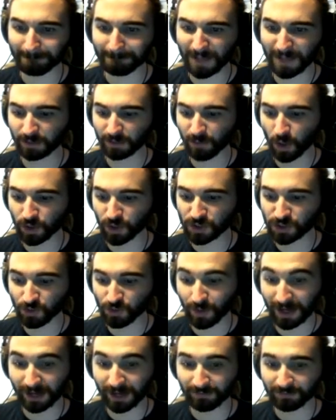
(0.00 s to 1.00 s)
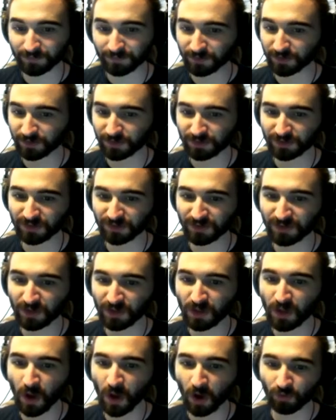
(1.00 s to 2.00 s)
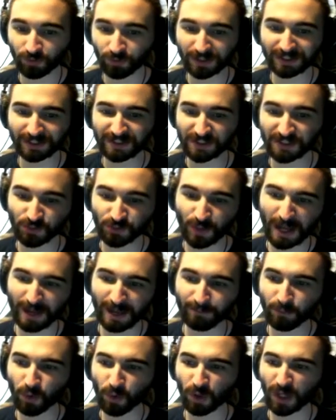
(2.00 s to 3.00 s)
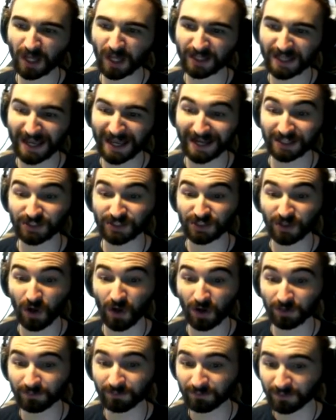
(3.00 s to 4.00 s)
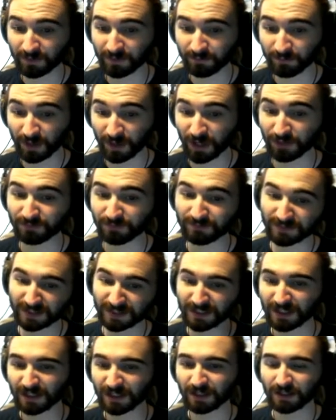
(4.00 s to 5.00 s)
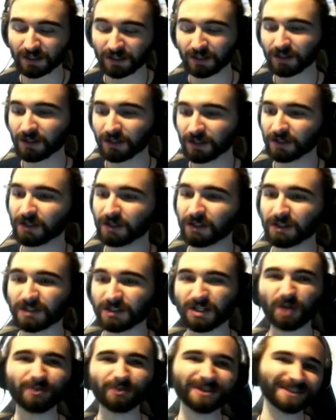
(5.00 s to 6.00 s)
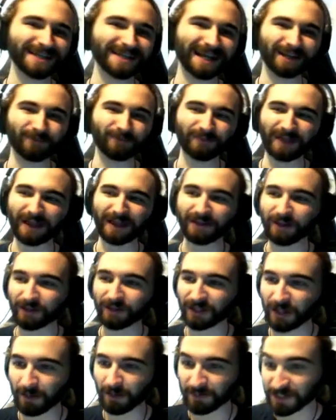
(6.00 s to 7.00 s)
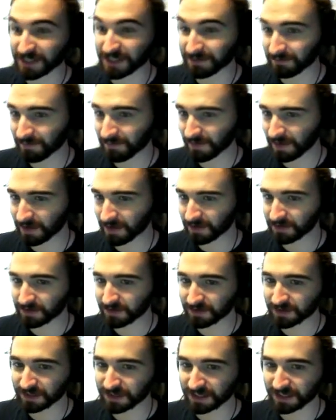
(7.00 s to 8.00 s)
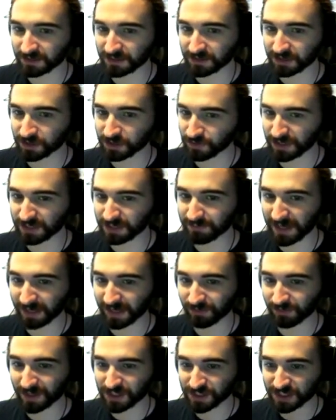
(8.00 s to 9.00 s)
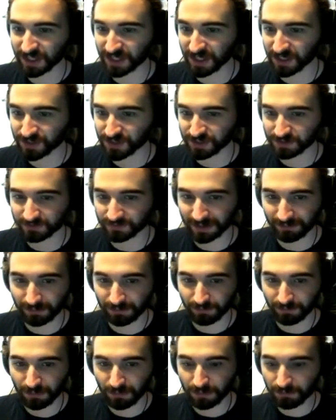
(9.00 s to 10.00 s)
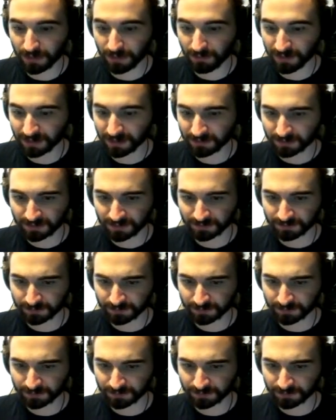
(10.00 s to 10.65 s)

Belmont Square. Not really a square, more like a hexagon, but nobody tell them that, they'll get uppity. Yeah, you need better education, blah blah blah blah blah.